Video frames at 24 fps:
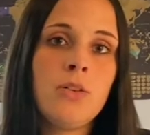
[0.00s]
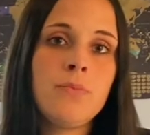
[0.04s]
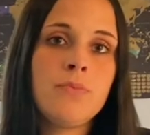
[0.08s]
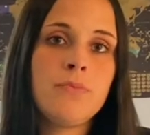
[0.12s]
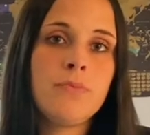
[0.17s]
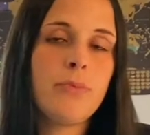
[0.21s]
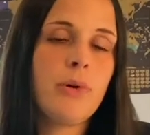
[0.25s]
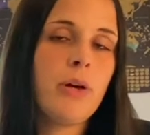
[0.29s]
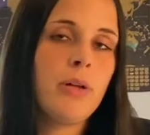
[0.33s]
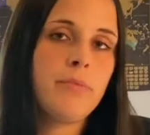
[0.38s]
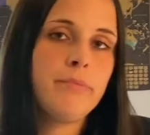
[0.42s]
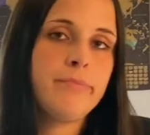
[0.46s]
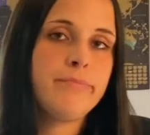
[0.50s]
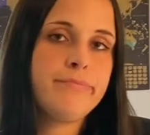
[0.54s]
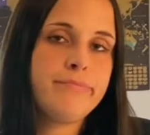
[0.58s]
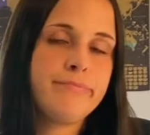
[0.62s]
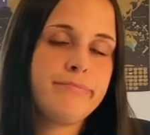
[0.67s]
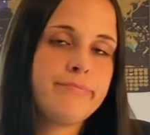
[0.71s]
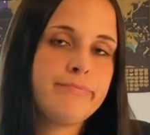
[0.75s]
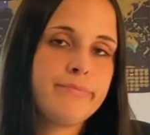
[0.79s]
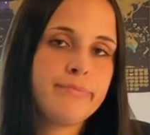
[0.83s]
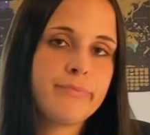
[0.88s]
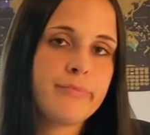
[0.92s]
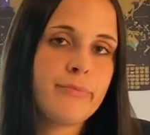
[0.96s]
well,
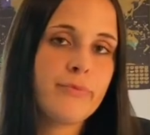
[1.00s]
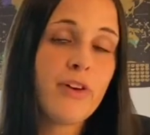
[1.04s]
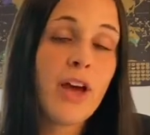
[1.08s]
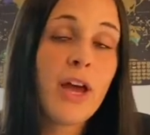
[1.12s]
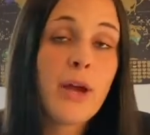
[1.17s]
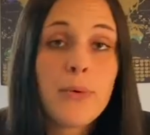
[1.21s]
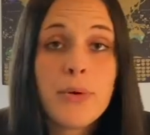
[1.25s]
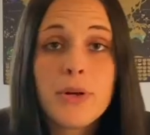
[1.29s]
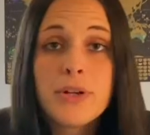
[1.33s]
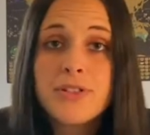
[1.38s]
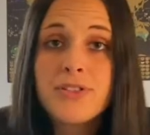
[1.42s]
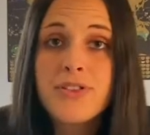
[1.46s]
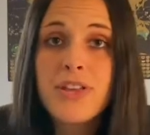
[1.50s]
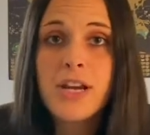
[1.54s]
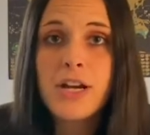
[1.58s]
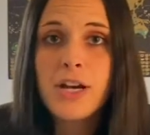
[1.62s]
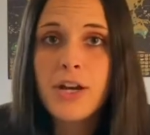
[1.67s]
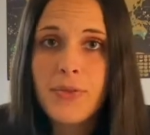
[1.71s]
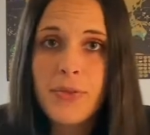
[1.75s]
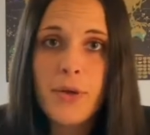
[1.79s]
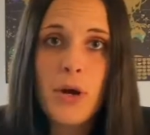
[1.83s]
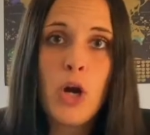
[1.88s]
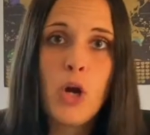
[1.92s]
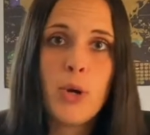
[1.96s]
fireworks there
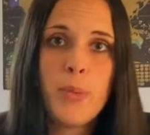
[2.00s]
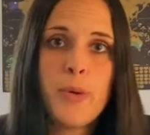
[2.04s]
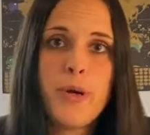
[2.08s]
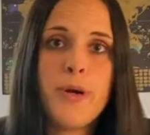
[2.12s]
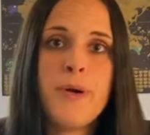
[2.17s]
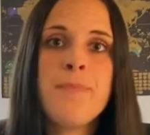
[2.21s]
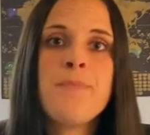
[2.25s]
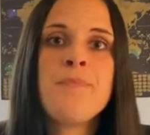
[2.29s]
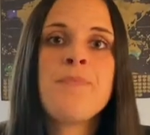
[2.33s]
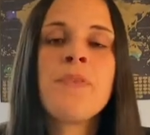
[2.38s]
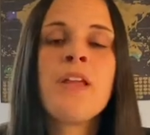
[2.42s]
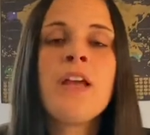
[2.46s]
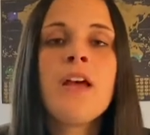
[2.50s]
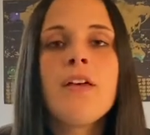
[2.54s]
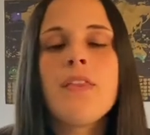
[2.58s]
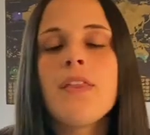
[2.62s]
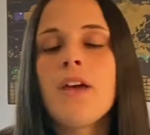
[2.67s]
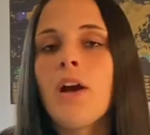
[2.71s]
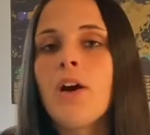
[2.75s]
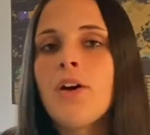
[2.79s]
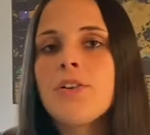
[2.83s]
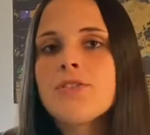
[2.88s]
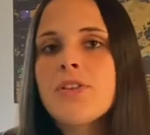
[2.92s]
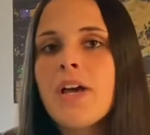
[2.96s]
at the harbor. They
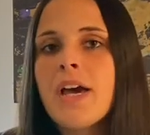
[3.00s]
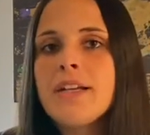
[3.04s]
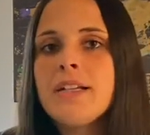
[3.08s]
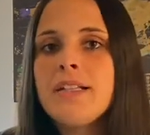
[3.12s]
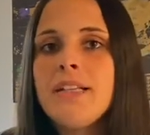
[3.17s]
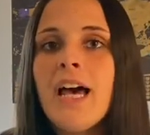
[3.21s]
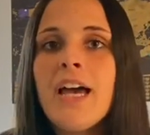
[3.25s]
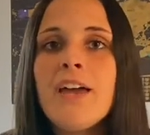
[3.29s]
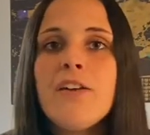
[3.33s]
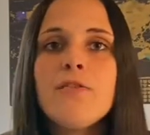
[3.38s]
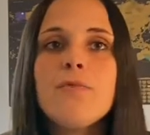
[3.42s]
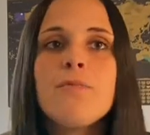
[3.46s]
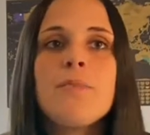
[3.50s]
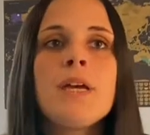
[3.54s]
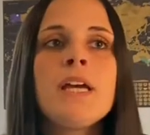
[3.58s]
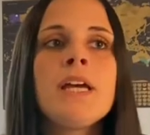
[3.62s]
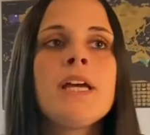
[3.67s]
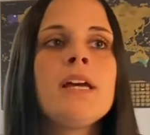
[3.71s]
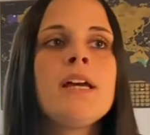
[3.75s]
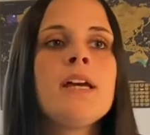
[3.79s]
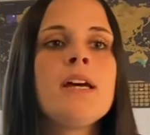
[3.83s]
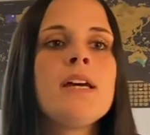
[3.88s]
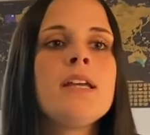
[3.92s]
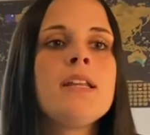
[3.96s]
also had a live
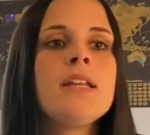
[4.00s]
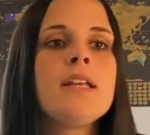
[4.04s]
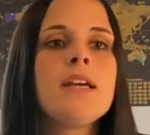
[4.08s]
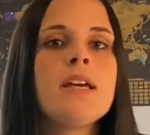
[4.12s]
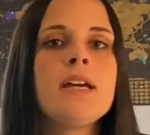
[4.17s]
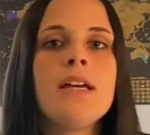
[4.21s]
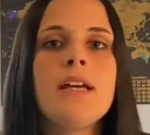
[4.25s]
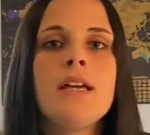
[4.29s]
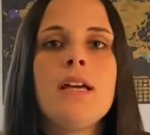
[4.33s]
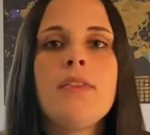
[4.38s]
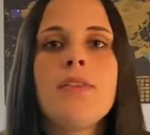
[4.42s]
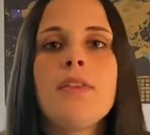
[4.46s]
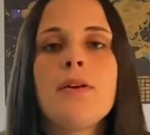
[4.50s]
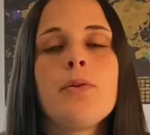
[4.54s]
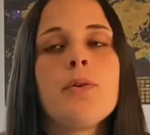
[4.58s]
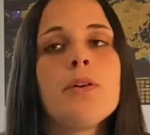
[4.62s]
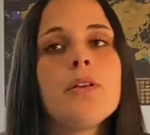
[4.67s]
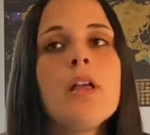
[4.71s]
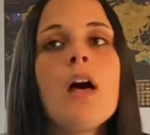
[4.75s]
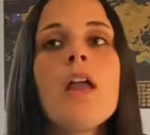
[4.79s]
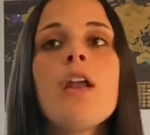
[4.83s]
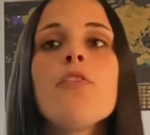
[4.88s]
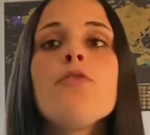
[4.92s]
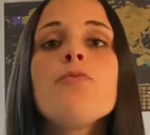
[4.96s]
band and there were a
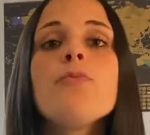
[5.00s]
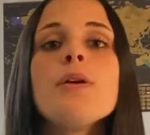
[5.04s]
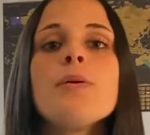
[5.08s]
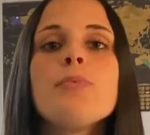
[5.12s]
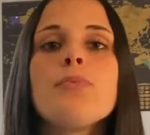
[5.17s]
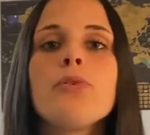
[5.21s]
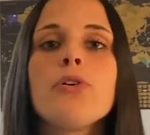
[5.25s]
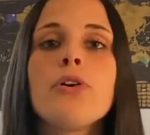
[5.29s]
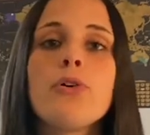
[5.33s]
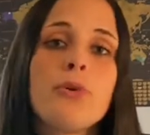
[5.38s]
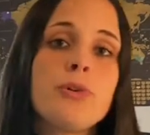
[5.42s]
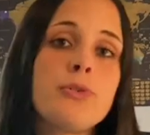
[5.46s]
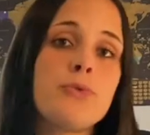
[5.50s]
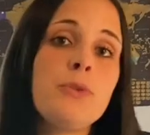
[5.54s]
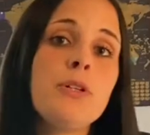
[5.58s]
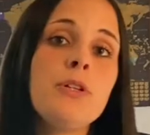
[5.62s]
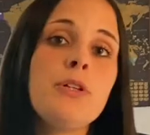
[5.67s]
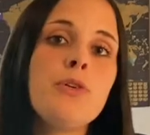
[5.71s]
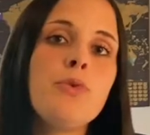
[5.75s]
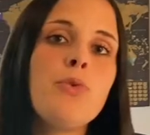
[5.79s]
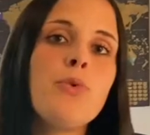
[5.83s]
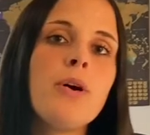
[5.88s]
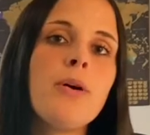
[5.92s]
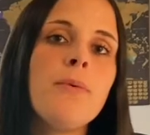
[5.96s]
lot of people. It was really
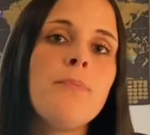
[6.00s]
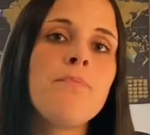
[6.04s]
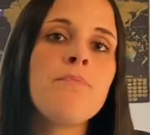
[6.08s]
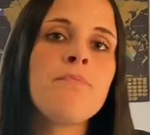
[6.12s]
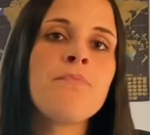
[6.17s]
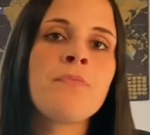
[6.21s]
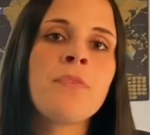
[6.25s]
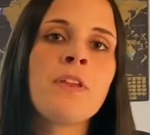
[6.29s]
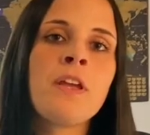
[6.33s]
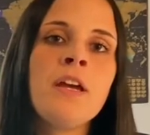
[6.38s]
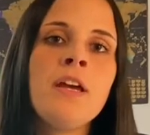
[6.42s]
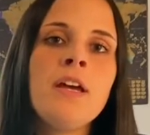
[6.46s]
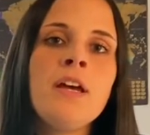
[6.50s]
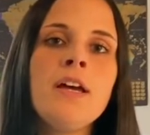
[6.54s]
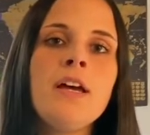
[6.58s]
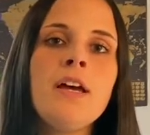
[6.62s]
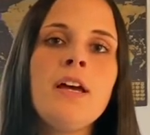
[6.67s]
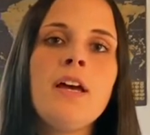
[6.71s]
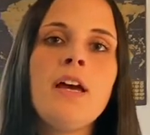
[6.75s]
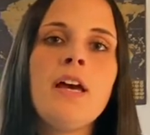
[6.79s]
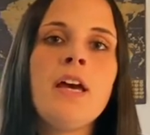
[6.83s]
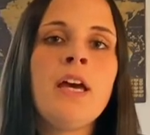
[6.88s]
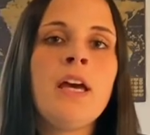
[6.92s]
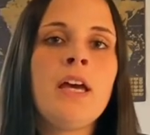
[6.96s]
cool.
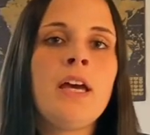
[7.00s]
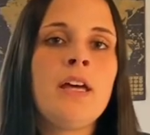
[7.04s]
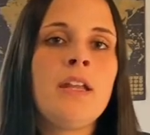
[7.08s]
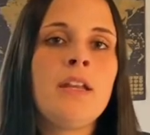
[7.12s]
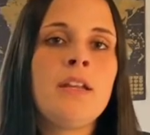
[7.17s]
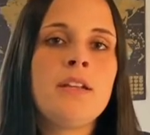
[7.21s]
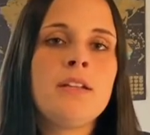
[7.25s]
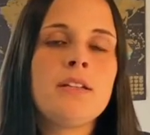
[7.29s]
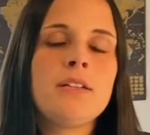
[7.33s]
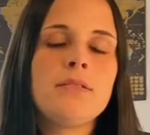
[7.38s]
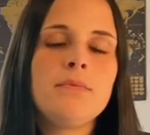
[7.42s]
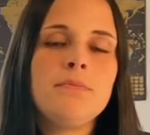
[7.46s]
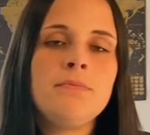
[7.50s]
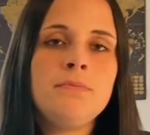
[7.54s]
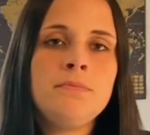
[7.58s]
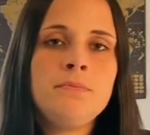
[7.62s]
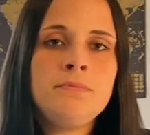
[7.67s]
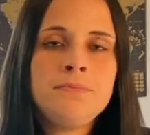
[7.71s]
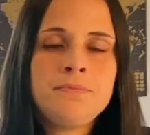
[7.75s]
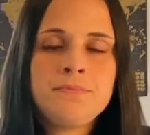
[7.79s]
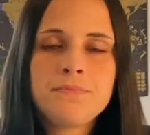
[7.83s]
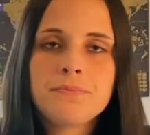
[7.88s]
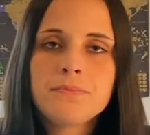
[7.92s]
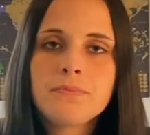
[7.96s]
And
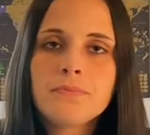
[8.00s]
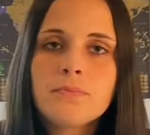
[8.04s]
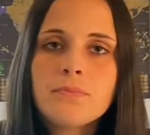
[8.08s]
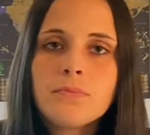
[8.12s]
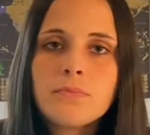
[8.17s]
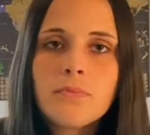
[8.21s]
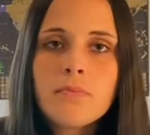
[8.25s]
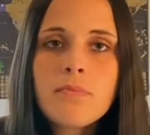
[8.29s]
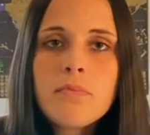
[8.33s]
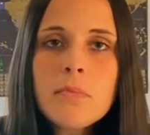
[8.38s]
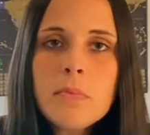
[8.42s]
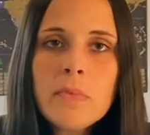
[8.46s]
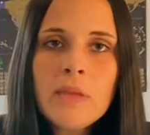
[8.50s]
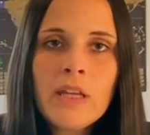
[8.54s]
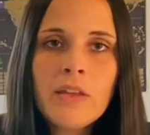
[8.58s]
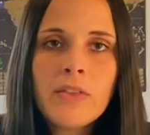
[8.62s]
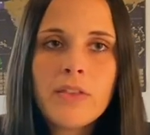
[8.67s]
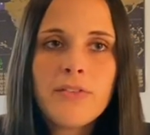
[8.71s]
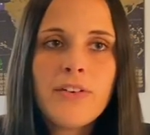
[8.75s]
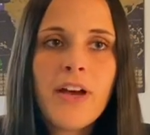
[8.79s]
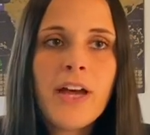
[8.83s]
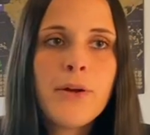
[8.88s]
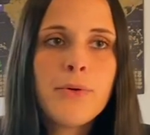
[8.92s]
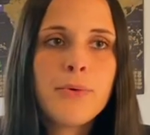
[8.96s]
the
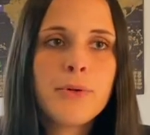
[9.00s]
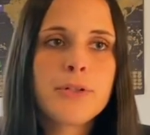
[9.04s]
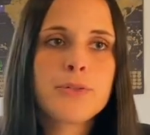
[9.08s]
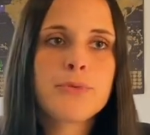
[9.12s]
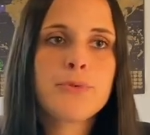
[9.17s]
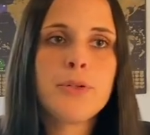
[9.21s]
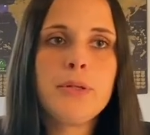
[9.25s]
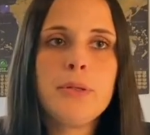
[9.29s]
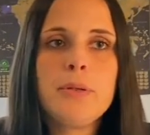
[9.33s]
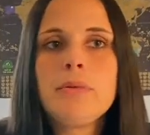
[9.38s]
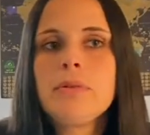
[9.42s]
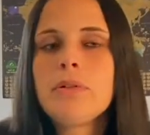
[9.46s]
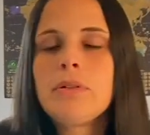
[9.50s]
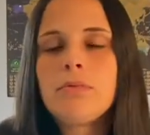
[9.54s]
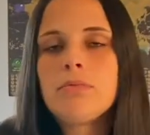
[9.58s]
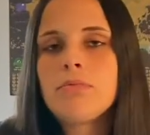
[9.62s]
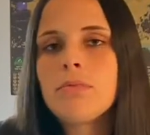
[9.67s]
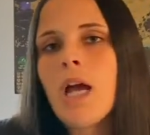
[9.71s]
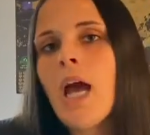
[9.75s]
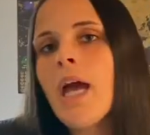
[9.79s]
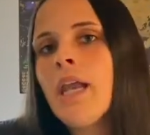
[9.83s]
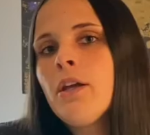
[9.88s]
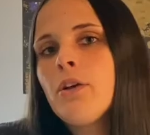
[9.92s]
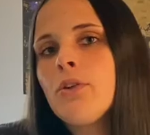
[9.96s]
fireworks were
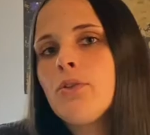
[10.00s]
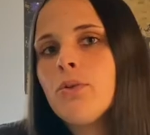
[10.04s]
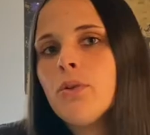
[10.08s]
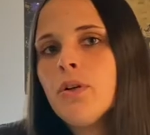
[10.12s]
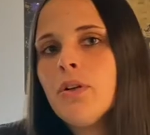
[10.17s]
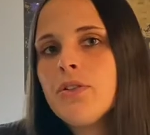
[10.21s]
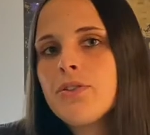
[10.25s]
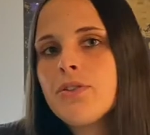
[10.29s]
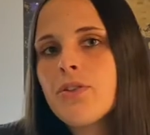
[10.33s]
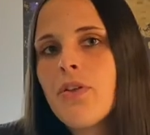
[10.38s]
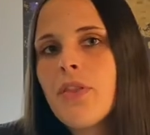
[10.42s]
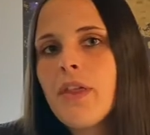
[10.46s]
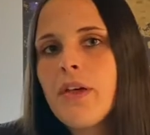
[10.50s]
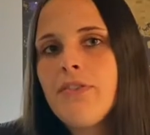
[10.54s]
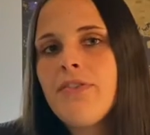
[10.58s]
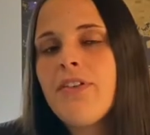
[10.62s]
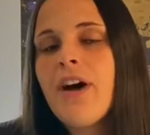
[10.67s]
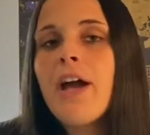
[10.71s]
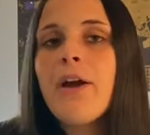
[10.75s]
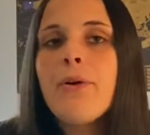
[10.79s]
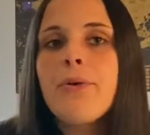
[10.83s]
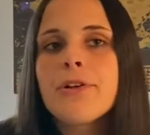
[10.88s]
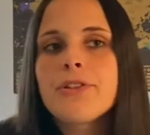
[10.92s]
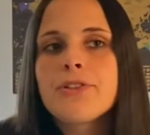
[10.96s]
kind of cool. So the
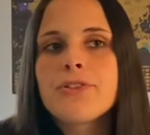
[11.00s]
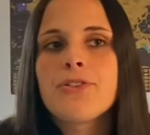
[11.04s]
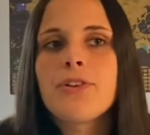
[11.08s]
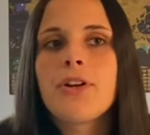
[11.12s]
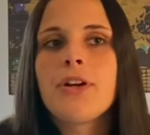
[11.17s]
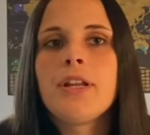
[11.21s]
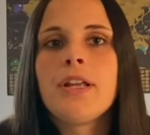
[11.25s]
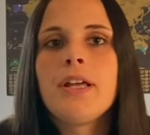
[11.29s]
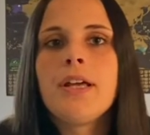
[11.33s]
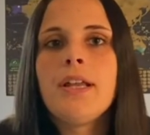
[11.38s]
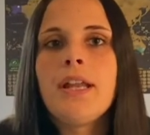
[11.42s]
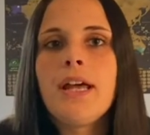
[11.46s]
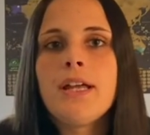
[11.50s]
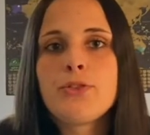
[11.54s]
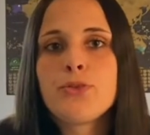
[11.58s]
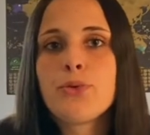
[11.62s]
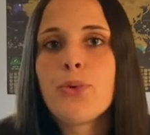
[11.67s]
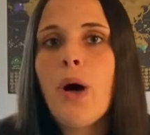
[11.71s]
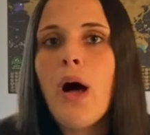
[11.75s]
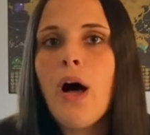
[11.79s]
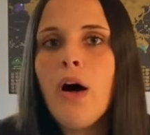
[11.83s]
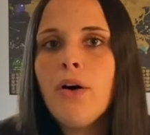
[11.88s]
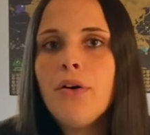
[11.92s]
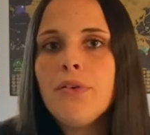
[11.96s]
fireworks started at
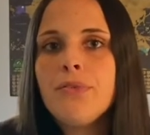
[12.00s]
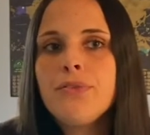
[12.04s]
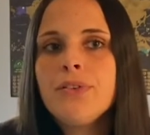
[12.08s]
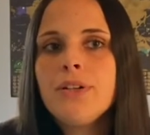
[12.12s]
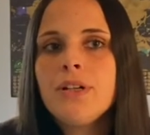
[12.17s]
12,